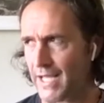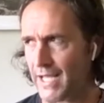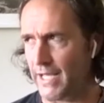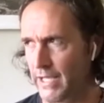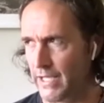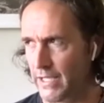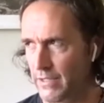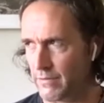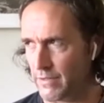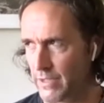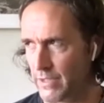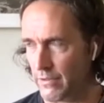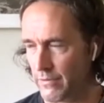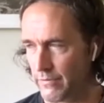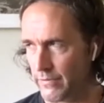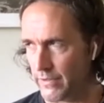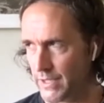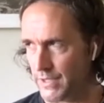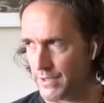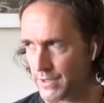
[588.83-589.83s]
and
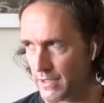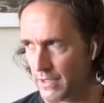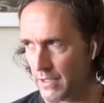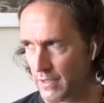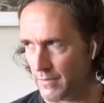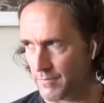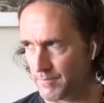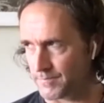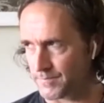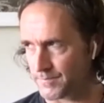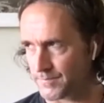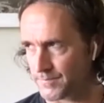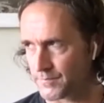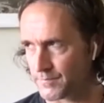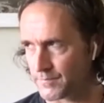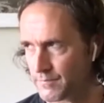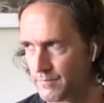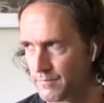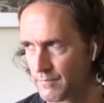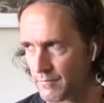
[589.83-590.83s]
these
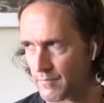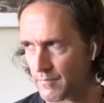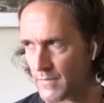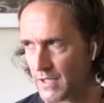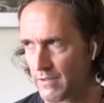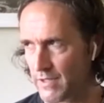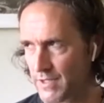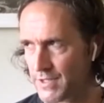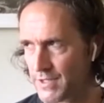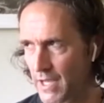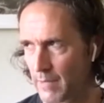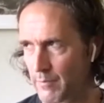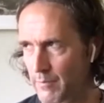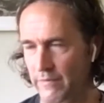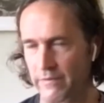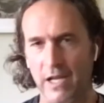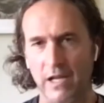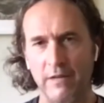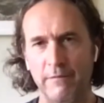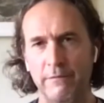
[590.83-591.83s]
type
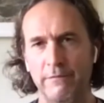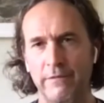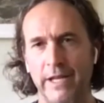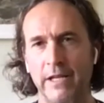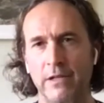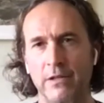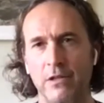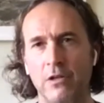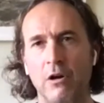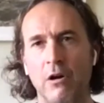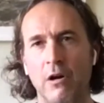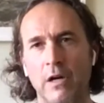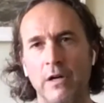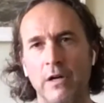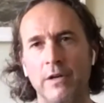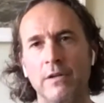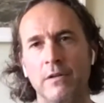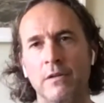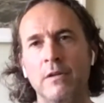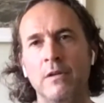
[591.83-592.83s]
of kind of
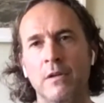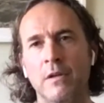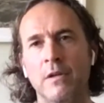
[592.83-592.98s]
vanguard